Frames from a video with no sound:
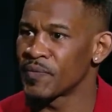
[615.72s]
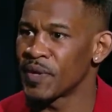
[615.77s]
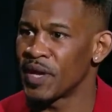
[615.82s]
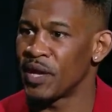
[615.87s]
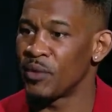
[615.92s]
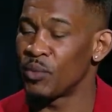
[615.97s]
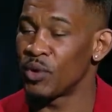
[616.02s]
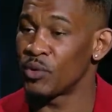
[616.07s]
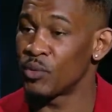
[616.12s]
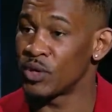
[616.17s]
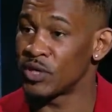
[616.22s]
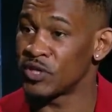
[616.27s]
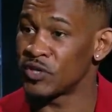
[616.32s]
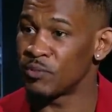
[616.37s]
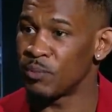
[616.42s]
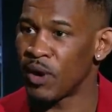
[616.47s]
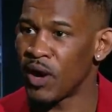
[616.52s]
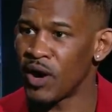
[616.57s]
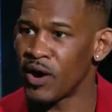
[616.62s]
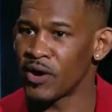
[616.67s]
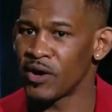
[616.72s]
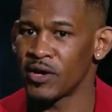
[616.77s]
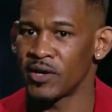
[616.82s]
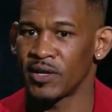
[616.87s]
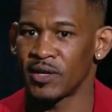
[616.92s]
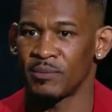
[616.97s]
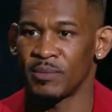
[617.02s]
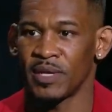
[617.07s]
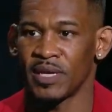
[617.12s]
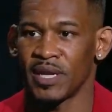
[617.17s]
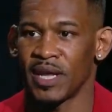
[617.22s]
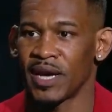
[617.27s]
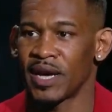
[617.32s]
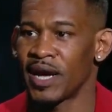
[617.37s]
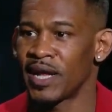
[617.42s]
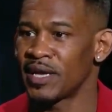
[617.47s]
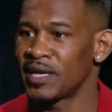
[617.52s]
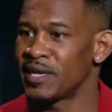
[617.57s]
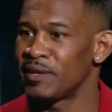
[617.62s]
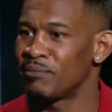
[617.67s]
And when we sparred, I mean, I
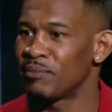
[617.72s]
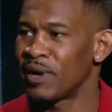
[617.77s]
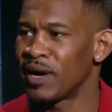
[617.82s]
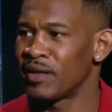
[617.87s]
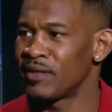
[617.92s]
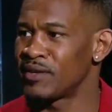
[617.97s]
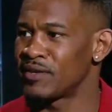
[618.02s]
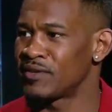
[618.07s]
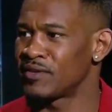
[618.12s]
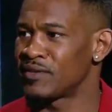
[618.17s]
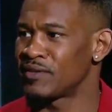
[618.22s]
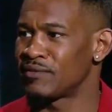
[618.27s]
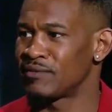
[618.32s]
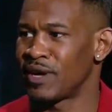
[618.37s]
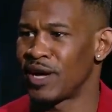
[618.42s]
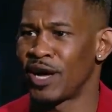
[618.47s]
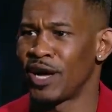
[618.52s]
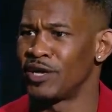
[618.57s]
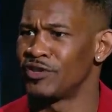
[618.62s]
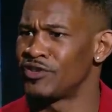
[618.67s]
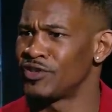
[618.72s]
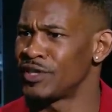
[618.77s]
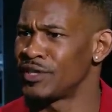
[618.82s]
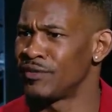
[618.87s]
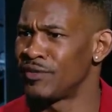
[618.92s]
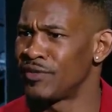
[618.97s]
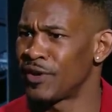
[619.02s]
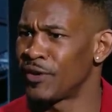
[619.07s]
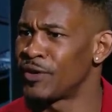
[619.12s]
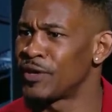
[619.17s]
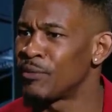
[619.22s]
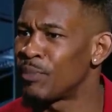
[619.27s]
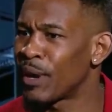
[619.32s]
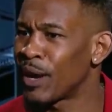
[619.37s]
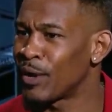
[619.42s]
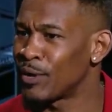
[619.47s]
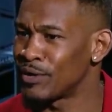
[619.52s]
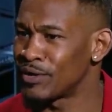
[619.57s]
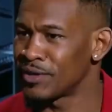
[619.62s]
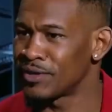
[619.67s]
got hit by this 130
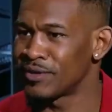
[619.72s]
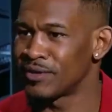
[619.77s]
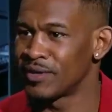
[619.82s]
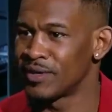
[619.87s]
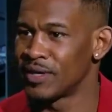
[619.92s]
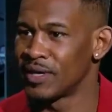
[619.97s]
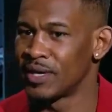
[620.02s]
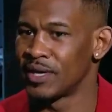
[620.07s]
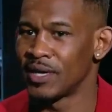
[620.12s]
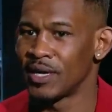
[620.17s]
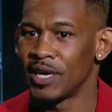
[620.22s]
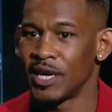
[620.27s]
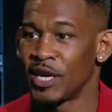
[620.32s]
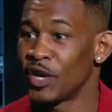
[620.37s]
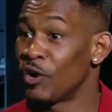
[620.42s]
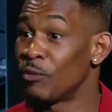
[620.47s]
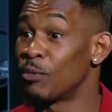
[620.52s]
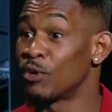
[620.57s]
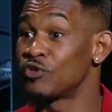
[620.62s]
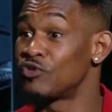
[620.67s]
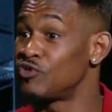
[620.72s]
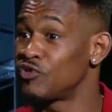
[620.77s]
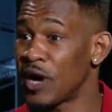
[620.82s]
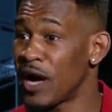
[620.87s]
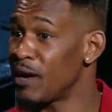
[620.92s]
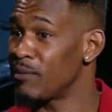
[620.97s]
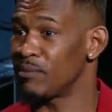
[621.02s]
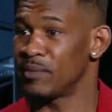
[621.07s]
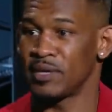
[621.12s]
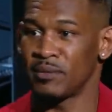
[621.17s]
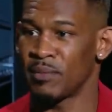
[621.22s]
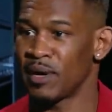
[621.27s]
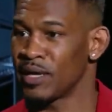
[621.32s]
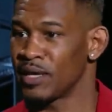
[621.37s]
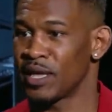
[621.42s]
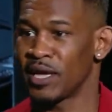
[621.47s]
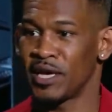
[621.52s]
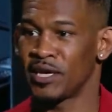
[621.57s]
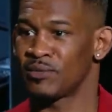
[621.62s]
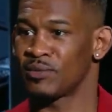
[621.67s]
pounder. It almost dropped me. My
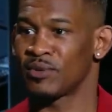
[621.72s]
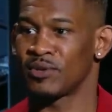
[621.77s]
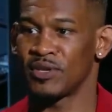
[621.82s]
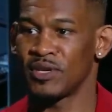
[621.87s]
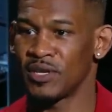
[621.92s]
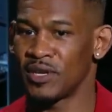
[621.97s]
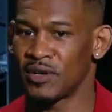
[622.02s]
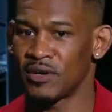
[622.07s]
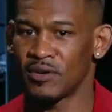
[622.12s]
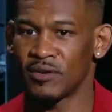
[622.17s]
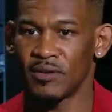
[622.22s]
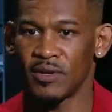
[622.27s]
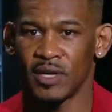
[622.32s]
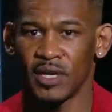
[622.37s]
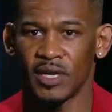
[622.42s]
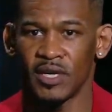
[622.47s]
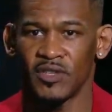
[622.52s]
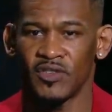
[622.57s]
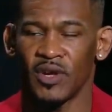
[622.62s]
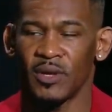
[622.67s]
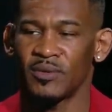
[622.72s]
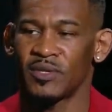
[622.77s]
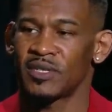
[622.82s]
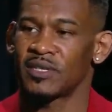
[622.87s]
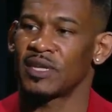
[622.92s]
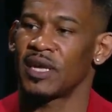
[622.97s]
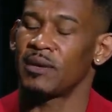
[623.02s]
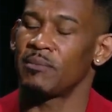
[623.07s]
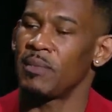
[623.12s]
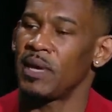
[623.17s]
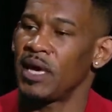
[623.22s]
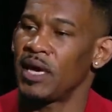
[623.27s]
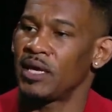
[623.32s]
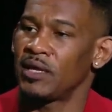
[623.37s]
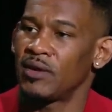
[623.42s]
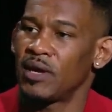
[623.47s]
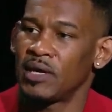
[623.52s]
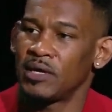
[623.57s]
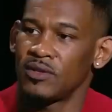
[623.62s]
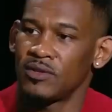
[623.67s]
legs were, you know. So I was just like, man,
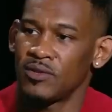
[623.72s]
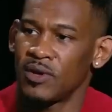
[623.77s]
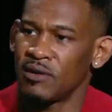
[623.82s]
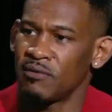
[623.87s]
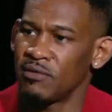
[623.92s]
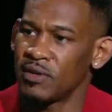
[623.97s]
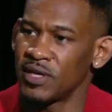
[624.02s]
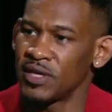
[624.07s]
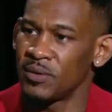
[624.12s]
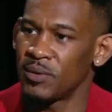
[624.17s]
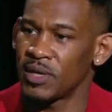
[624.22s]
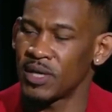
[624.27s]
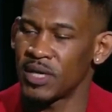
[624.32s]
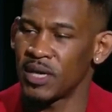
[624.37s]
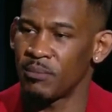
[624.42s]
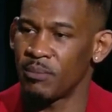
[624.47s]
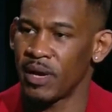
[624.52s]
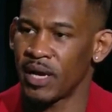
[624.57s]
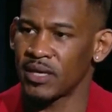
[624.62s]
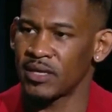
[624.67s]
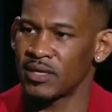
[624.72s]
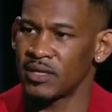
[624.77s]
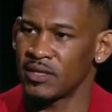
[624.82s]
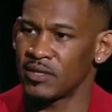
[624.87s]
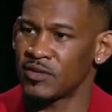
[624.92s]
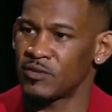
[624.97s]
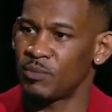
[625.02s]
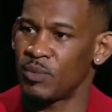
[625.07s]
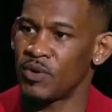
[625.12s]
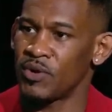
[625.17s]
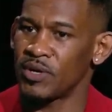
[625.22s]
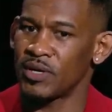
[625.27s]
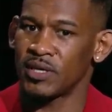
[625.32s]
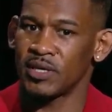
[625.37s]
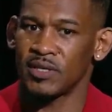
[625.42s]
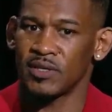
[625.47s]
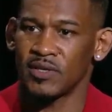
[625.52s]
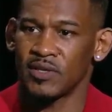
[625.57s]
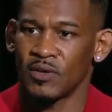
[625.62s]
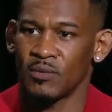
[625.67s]
uh, do I really want to get back to this sport?
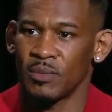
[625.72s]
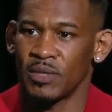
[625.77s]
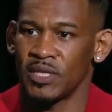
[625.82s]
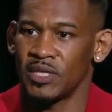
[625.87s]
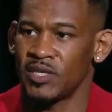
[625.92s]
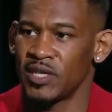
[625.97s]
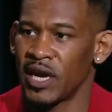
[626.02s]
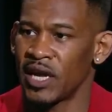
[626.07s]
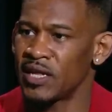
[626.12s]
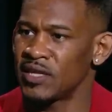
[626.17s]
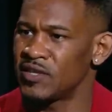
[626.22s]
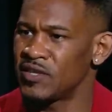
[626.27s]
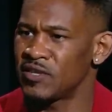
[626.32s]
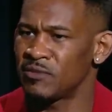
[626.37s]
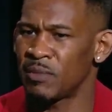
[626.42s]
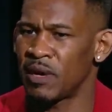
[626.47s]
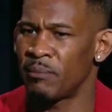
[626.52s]
There's so many challenges.